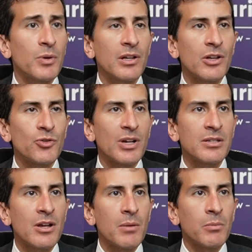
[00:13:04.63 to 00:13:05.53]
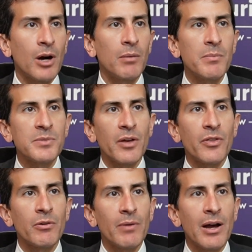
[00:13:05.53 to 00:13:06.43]
where it can address problems on
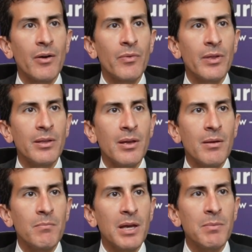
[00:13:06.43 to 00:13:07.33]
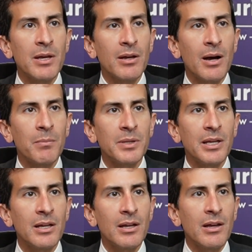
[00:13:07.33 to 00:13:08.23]
the ground that maybe a
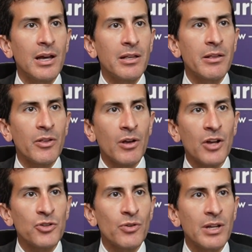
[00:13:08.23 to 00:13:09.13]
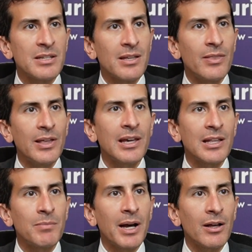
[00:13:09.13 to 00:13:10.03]
company in another country isn't
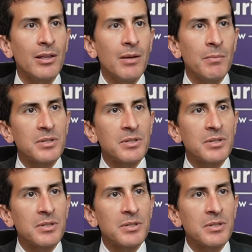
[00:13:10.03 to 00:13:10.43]
thinking about,